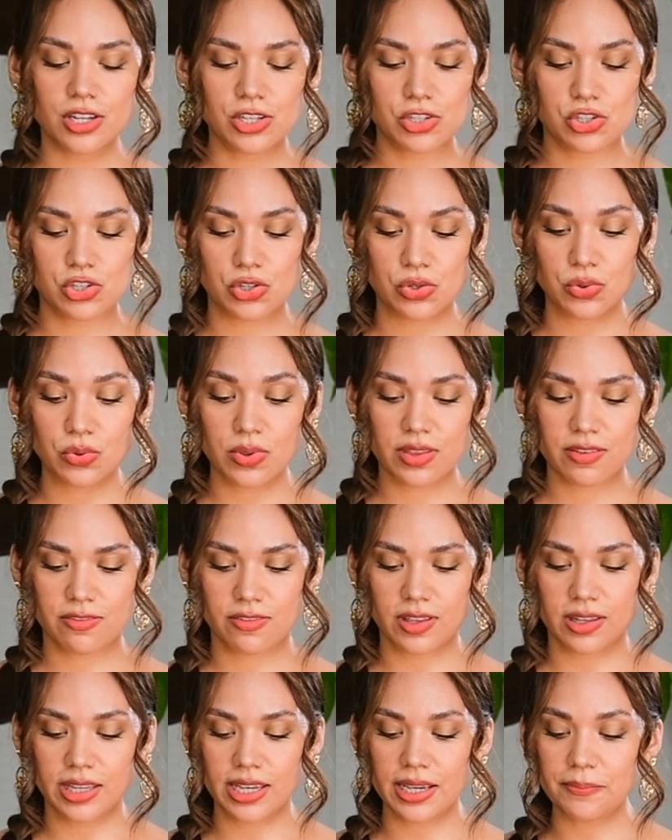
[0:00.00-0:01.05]
to the
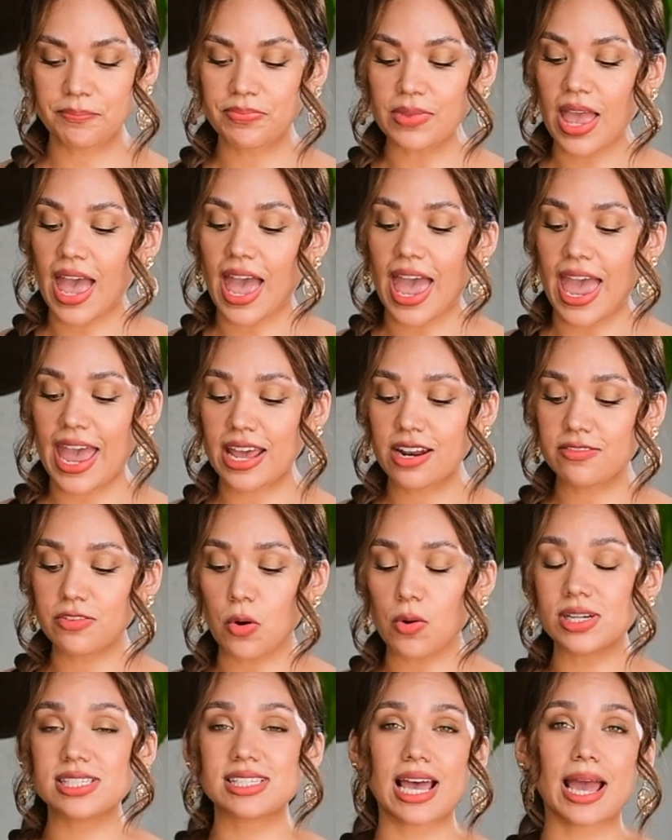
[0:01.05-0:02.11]
filling. And of
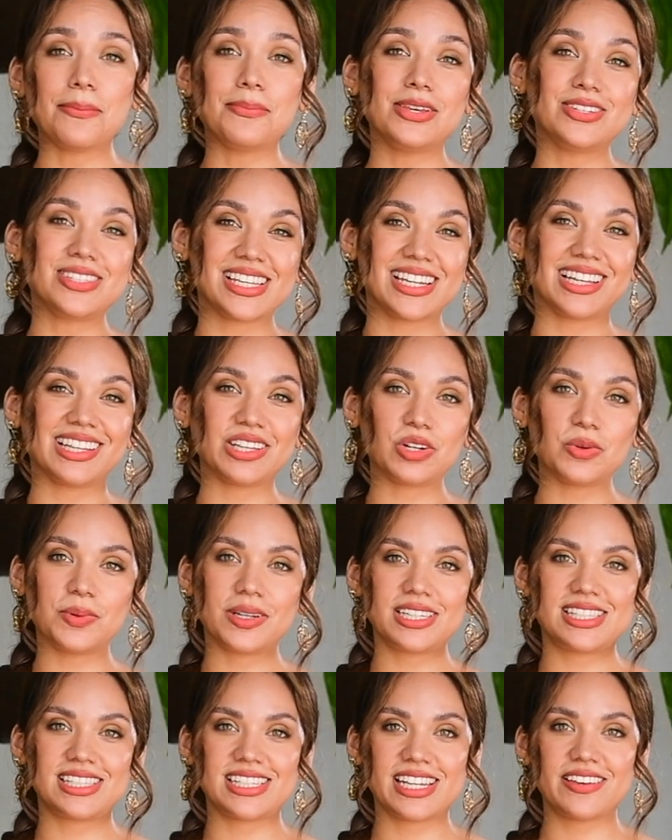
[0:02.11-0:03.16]
course, I'm using a little bit
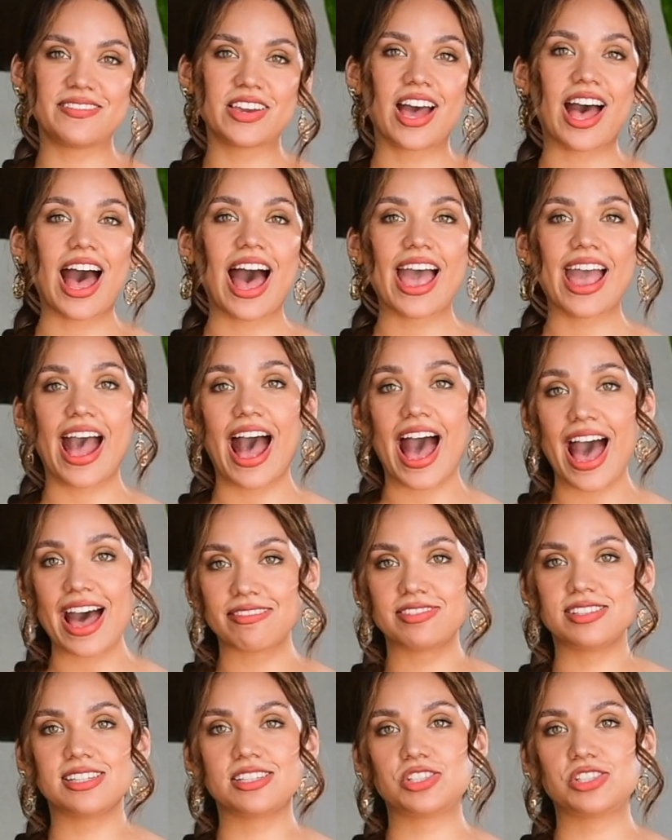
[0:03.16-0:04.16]
of stevia. I have to